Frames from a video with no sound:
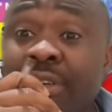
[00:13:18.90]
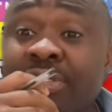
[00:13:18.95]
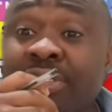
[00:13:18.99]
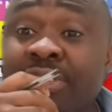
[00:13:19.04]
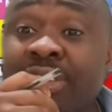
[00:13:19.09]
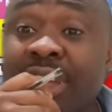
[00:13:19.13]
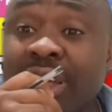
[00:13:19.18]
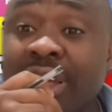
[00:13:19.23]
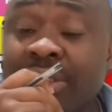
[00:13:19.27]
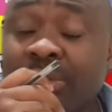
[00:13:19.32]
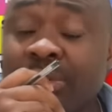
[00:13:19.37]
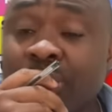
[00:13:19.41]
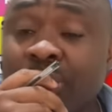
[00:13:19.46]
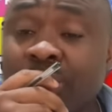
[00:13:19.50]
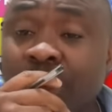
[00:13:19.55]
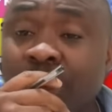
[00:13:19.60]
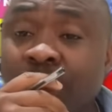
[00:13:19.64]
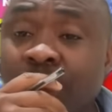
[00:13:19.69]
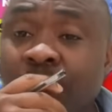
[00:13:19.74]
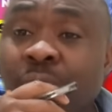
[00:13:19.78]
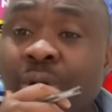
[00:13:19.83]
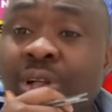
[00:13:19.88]
said
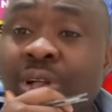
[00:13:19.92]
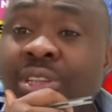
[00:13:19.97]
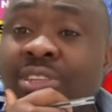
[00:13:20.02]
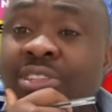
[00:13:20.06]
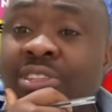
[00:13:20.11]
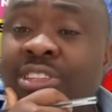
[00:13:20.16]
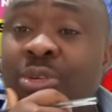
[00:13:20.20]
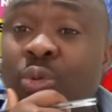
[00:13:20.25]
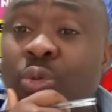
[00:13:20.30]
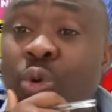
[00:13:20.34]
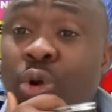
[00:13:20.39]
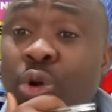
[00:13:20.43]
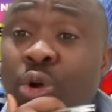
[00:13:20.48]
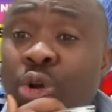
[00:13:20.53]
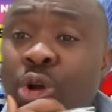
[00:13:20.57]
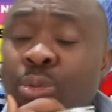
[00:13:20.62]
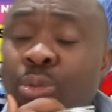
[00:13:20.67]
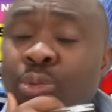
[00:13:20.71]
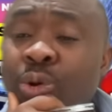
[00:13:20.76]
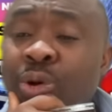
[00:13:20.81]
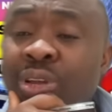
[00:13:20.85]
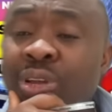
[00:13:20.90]
she woke
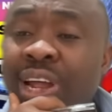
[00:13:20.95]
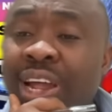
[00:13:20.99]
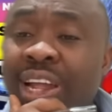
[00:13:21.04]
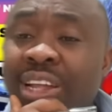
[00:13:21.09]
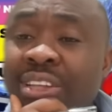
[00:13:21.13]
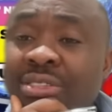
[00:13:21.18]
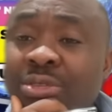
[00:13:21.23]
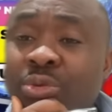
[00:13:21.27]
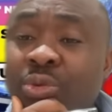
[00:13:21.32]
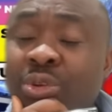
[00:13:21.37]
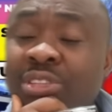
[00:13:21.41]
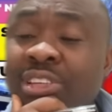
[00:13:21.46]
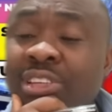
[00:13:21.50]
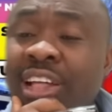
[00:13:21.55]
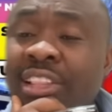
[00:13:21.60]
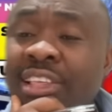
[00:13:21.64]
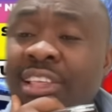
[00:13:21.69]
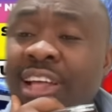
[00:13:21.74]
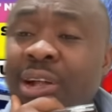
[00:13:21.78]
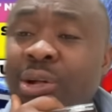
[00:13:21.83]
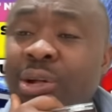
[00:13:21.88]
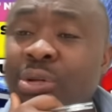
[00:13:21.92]
up one night
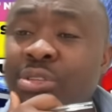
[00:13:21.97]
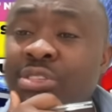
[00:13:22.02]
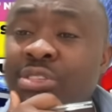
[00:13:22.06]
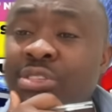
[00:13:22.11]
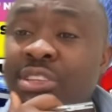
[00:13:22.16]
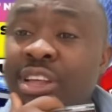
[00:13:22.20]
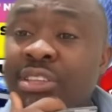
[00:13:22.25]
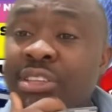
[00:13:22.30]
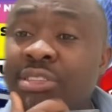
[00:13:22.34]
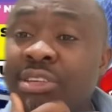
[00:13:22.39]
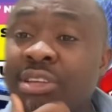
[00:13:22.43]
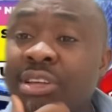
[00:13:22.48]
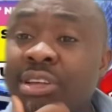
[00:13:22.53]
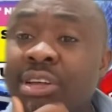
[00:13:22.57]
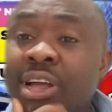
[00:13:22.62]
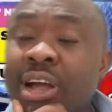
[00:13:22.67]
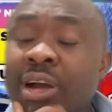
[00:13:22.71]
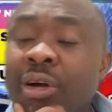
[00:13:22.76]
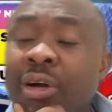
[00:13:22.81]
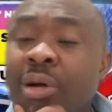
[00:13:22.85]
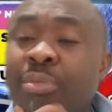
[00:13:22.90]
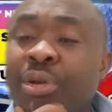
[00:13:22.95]
without her consent.
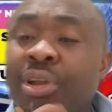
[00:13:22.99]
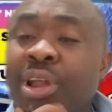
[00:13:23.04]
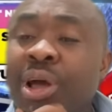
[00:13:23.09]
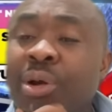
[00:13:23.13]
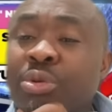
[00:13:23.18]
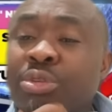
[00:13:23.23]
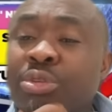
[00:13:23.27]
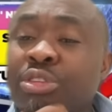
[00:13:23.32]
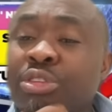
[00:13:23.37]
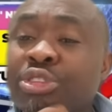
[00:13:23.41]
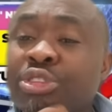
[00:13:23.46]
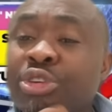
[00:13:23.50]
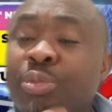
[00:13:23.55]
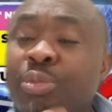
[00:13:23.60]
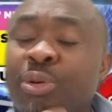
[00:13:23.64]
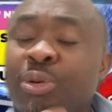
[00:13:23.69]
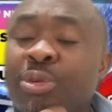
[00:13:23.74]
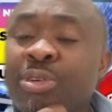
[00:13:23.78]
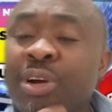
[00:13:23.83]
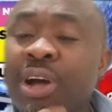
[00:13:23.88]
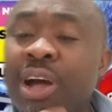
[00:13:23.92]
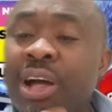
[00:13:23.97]
Her brother was on top
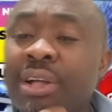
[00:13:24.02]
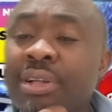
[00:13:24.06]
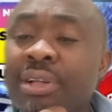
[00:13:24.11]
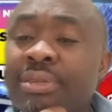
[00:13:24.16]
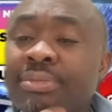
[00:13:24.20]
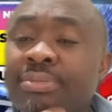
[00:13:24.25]
of her.